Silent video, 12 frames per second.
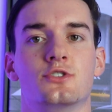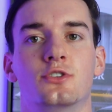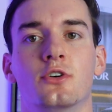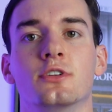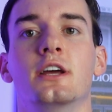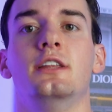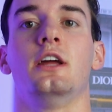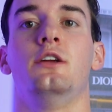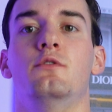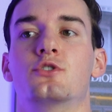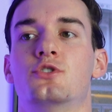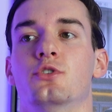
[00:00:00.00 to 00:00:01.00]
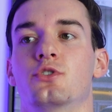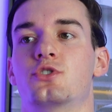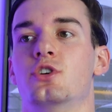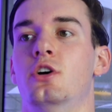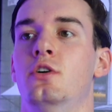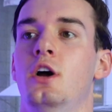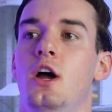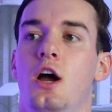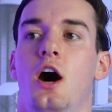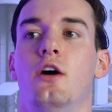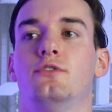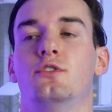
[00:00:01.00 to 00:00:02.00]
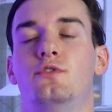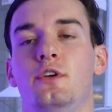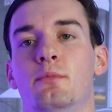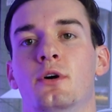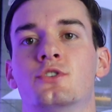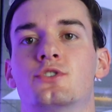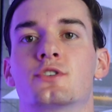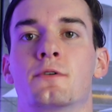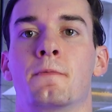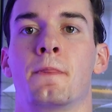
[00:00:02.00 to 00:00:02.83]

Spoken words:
you don't get any results. So after 3 months,